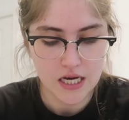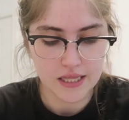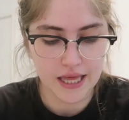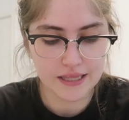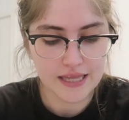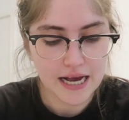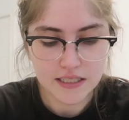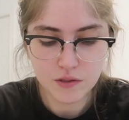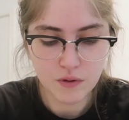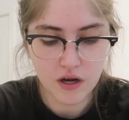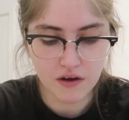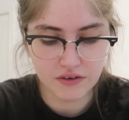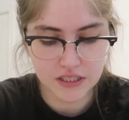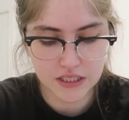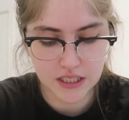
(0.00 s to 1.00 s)
like last
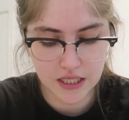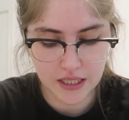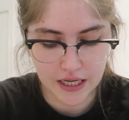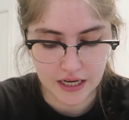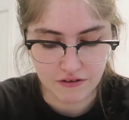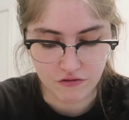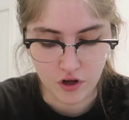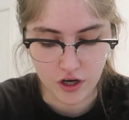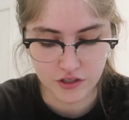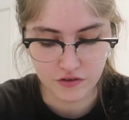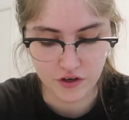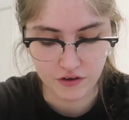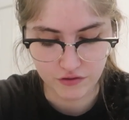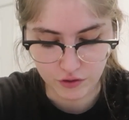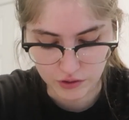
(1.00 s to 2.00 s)
week, obviously, like I vlogged
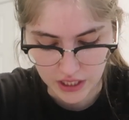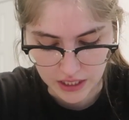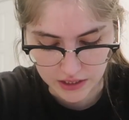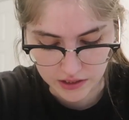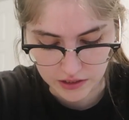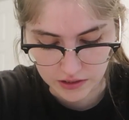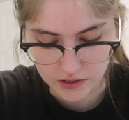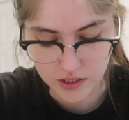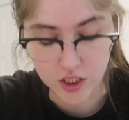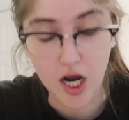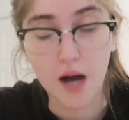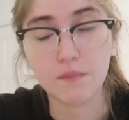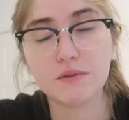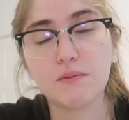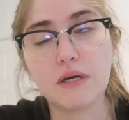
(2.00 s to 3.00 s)
for a few days and then
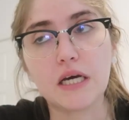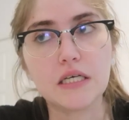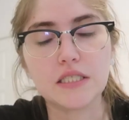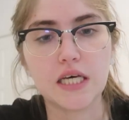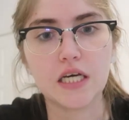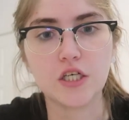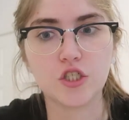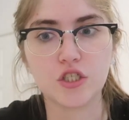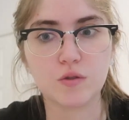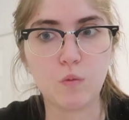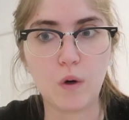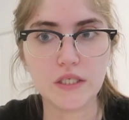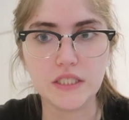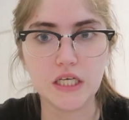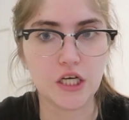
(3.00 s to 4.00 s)
stopped because like it just
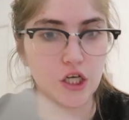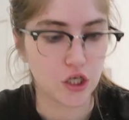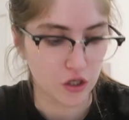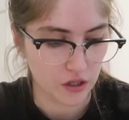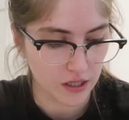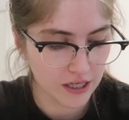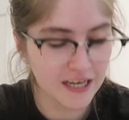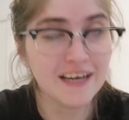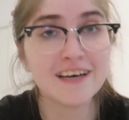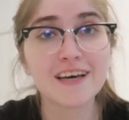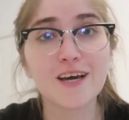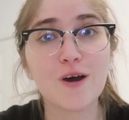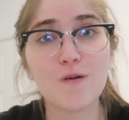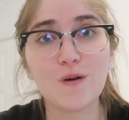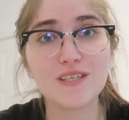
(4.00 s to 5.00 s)
wasn't good.
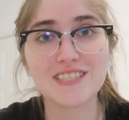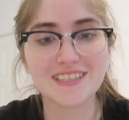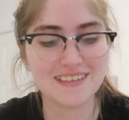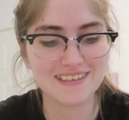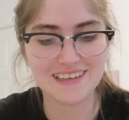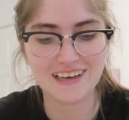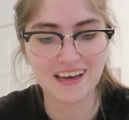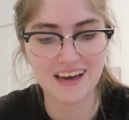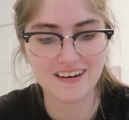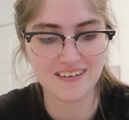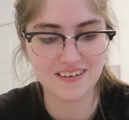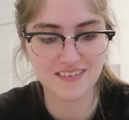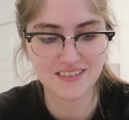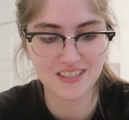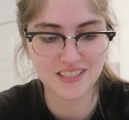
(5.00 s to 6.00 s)
Like it wasn't like, I
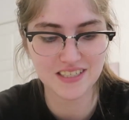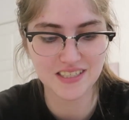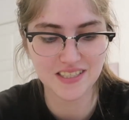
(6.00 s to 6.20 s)
don't know, just